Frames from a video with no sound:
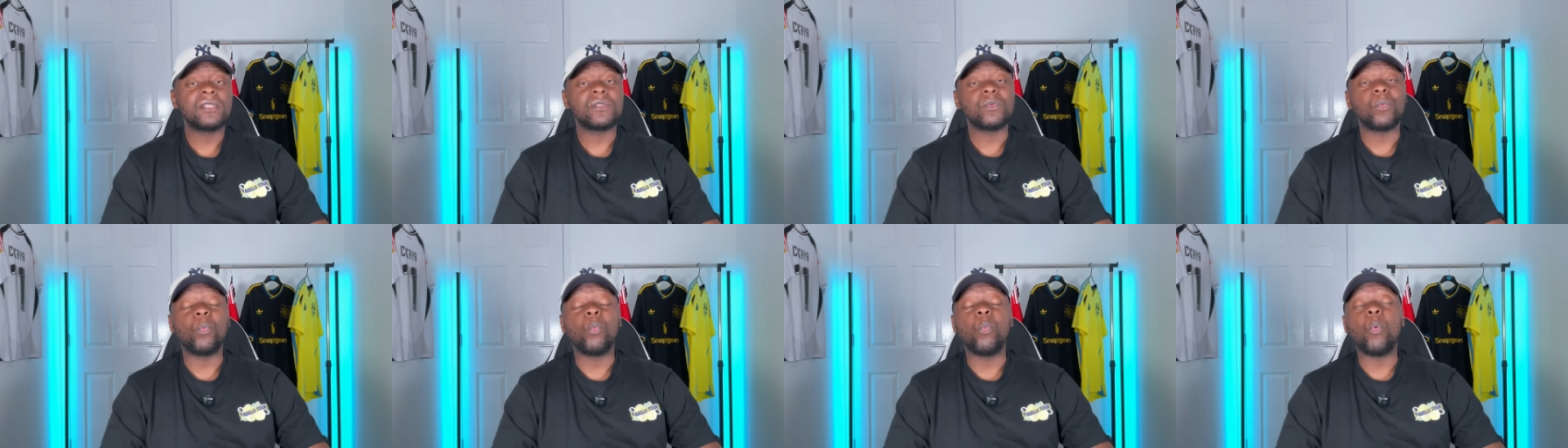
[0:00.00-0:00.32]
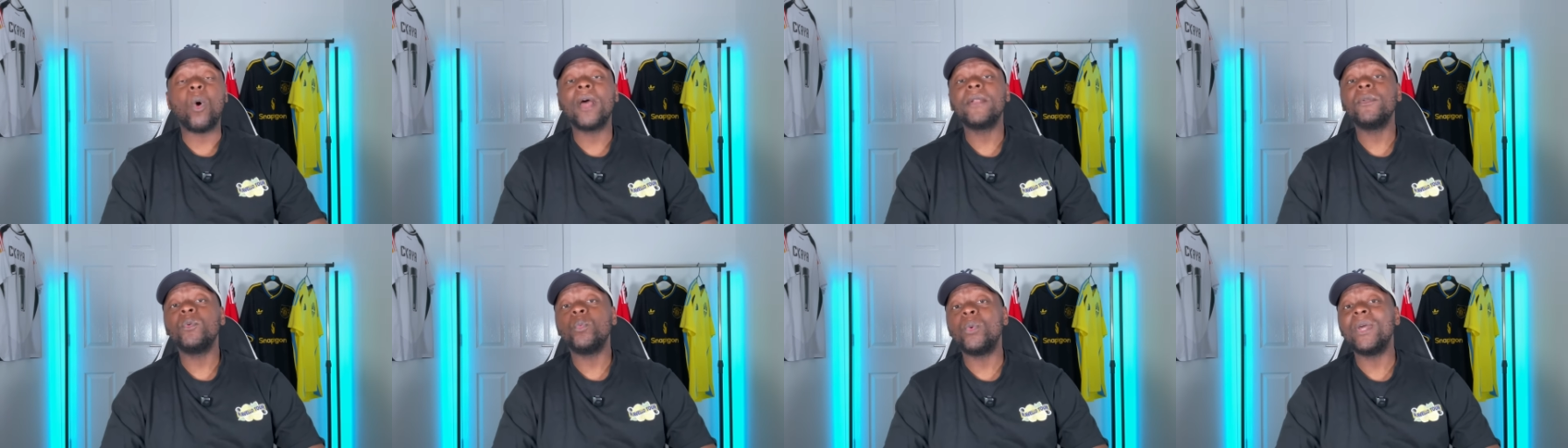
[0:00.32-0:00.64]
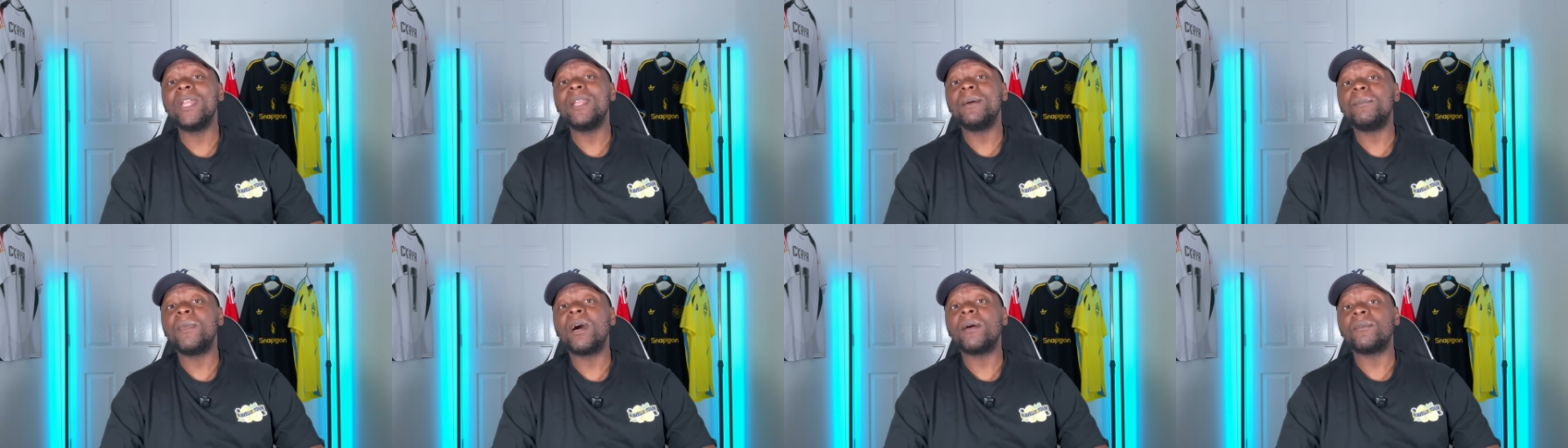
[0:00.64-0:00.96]
1 win
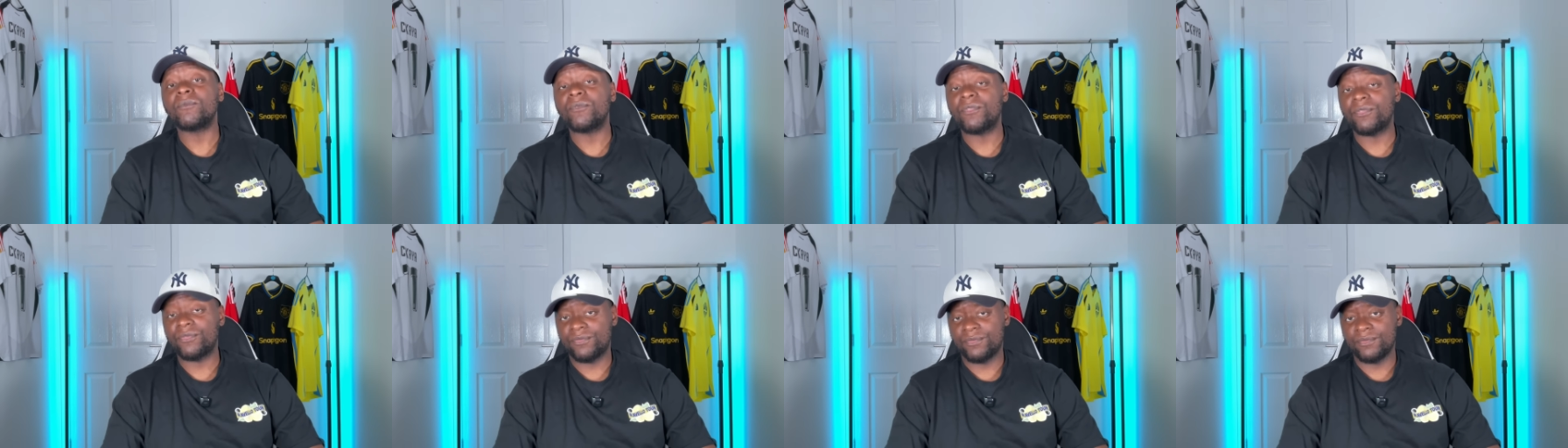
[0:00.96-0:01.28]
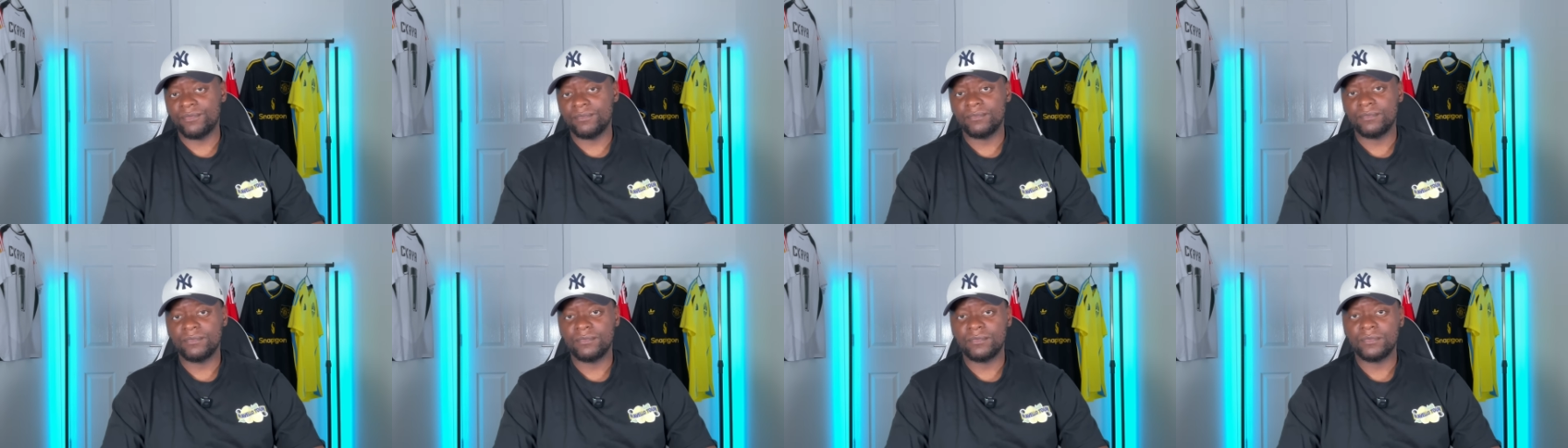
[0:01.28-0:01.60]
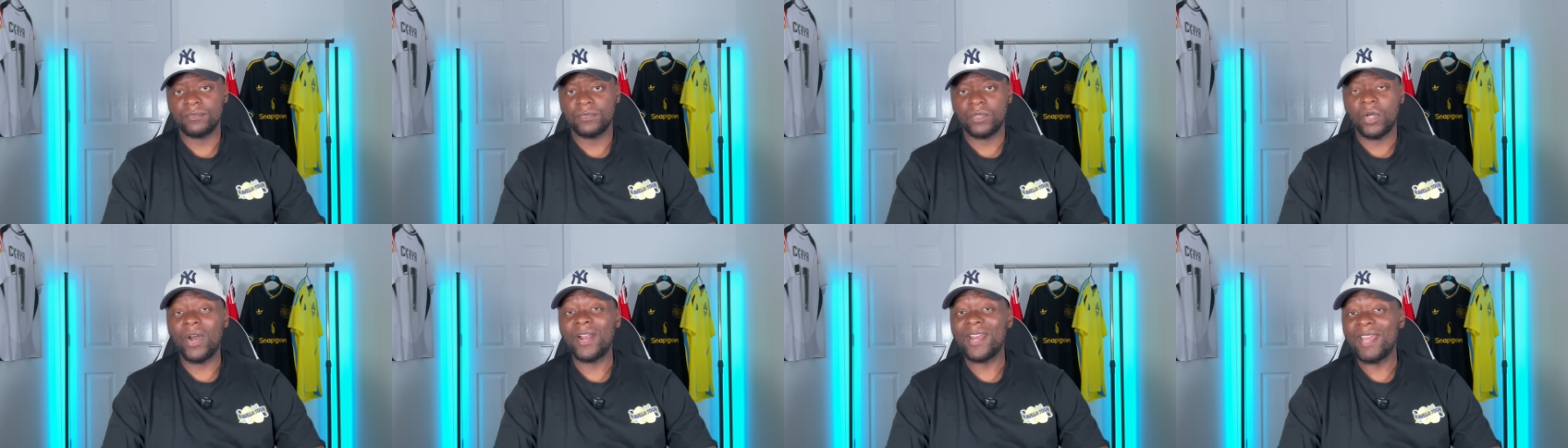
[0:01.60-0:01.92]
a month
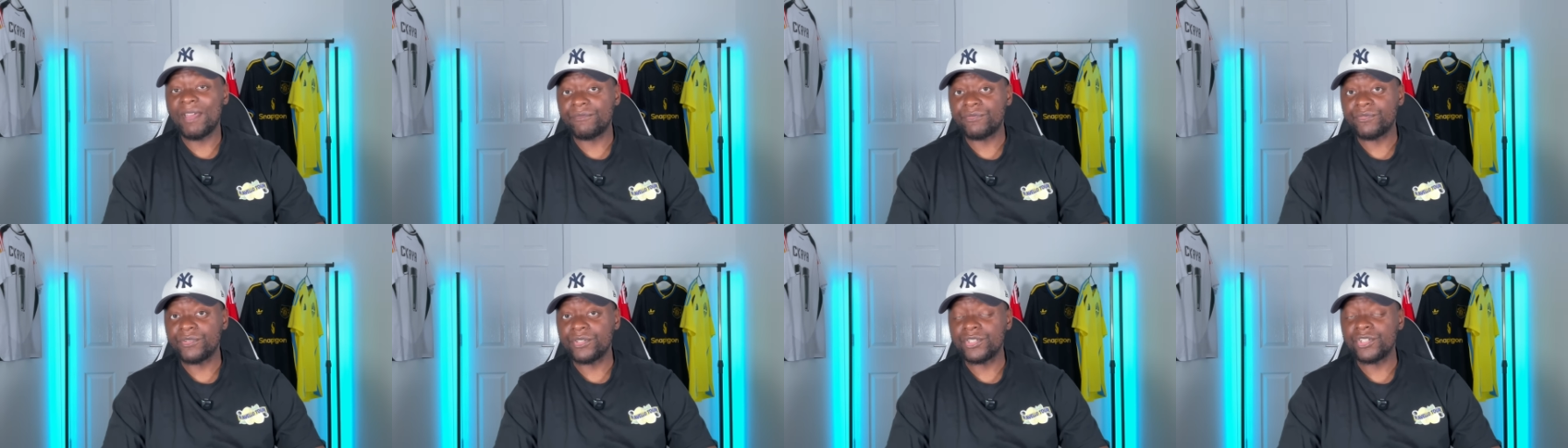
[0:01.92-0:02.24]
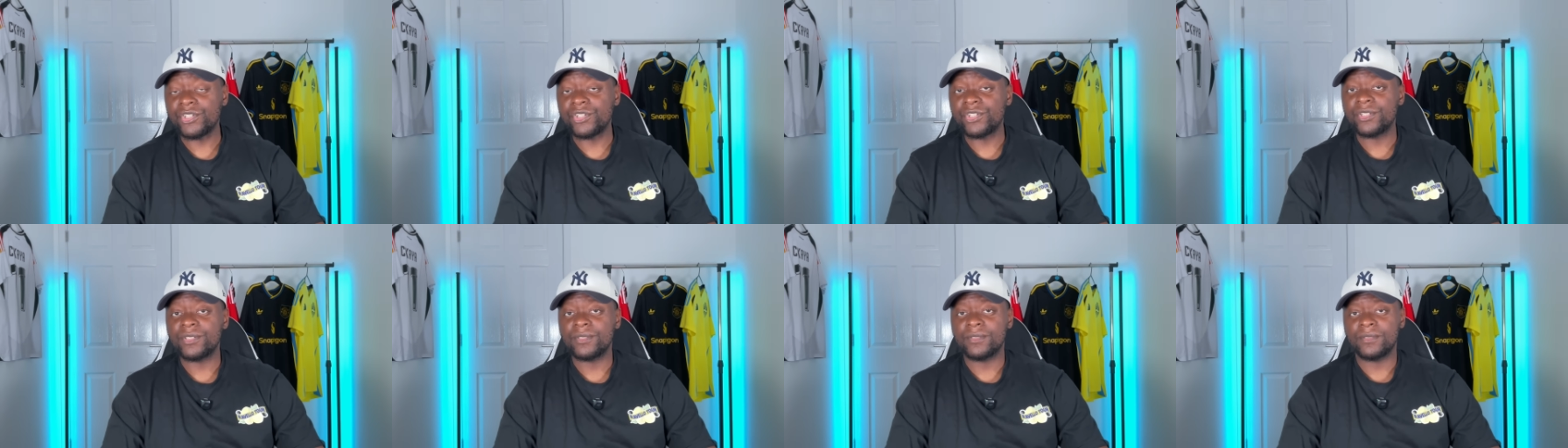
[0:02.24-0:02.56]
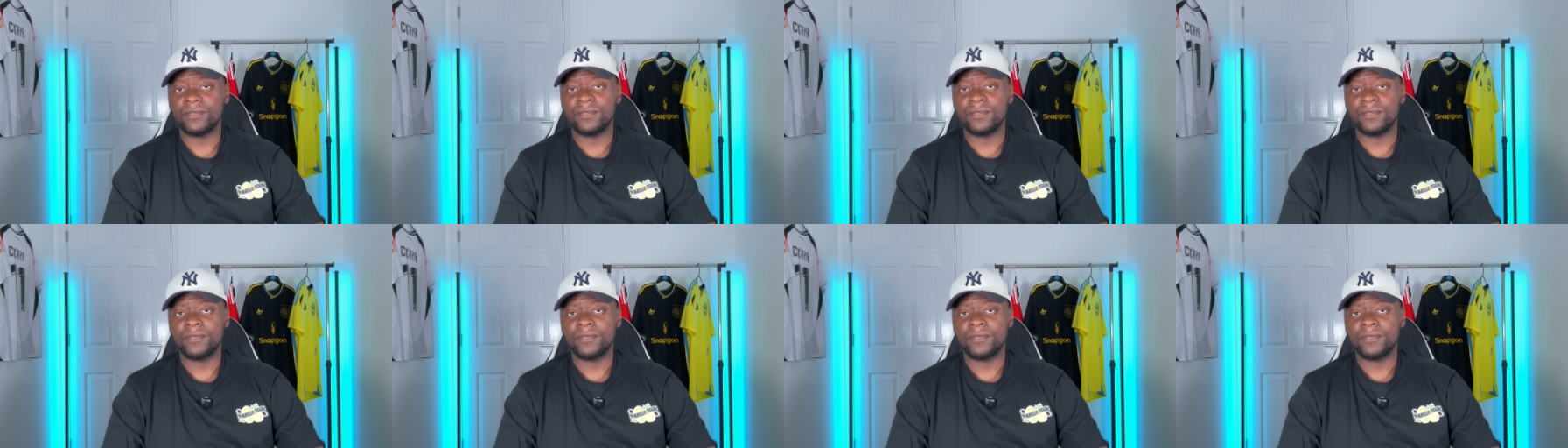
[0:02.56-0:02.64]
on average.